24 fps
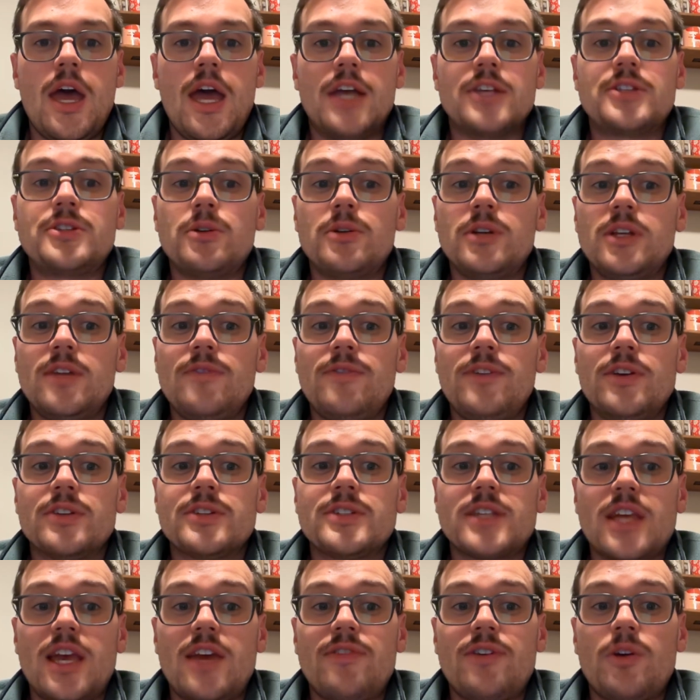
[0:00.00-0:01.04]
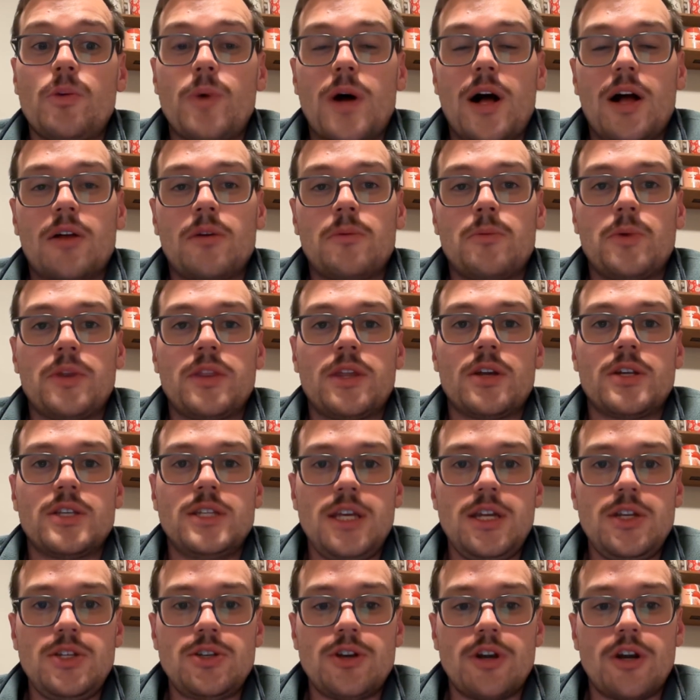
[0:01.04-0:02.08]
A student can feel safe and welcomed with their
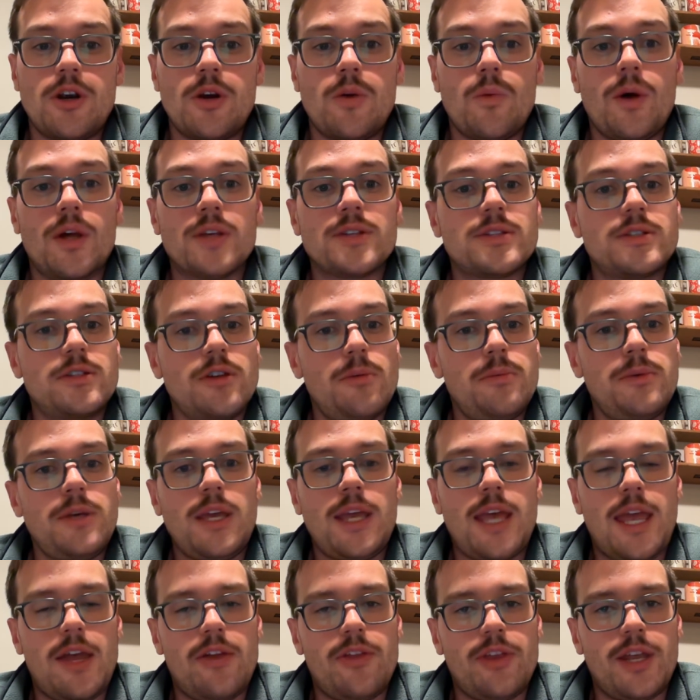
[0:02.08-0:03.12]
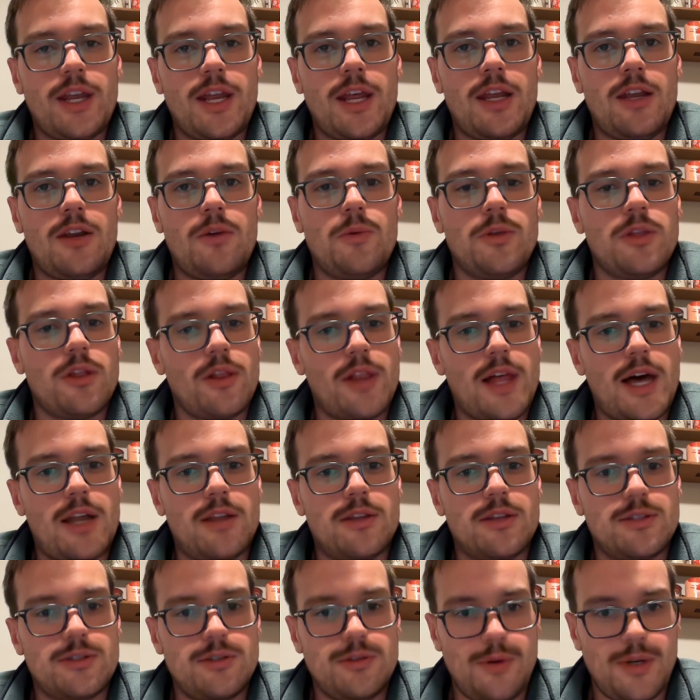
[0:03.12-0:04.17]
teacher while still being alienated with a lot of
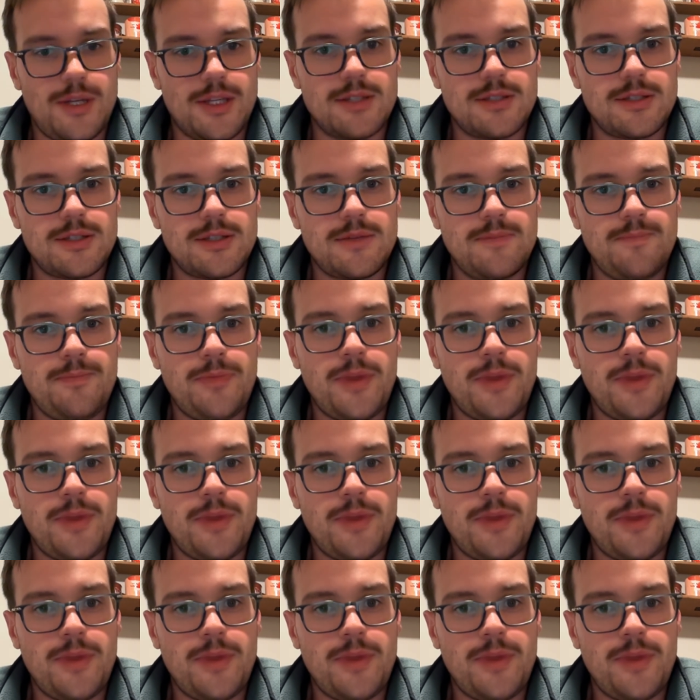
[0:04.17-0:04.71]
the students.